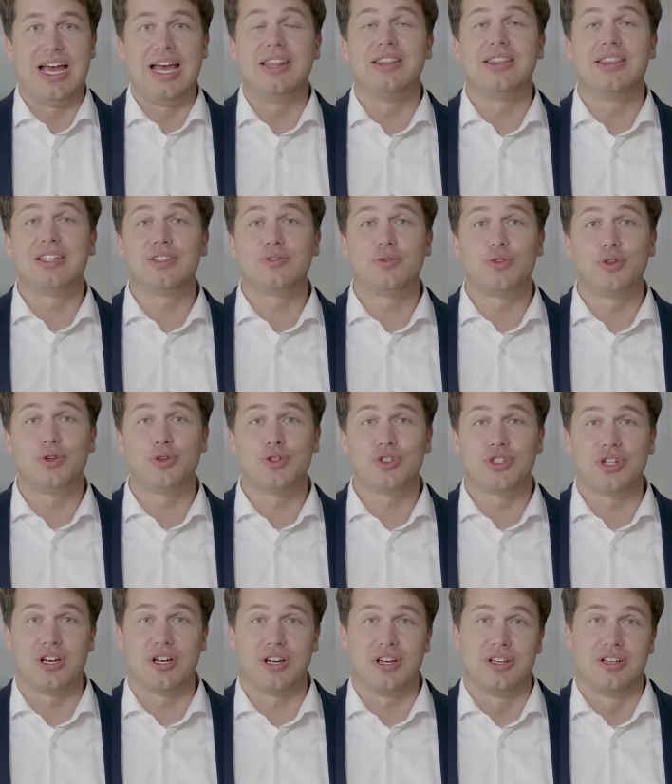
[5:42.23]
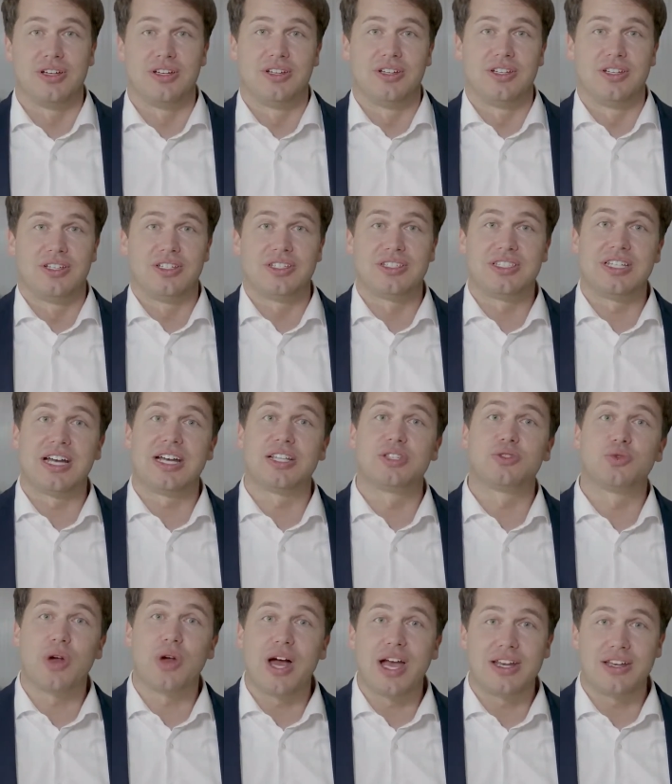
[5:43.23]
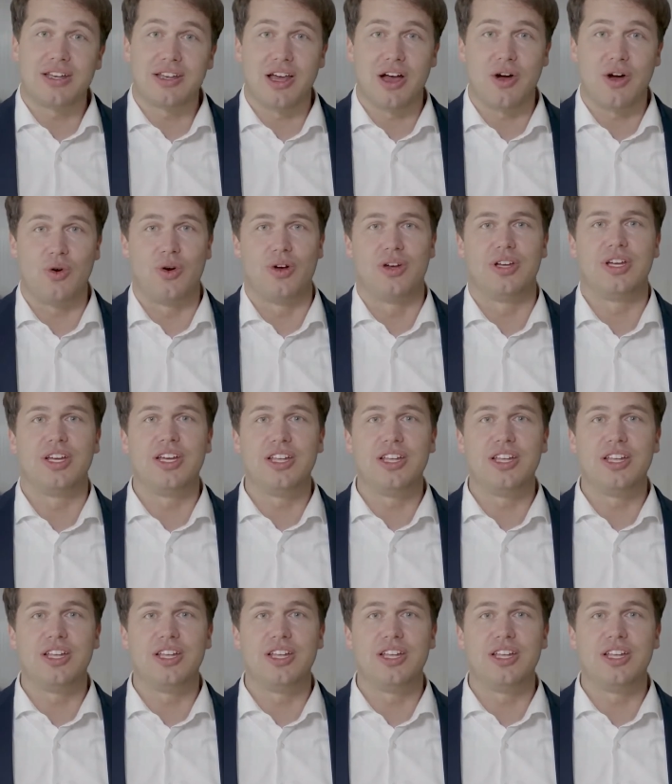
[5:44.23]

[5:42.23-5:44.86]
And this future starts right now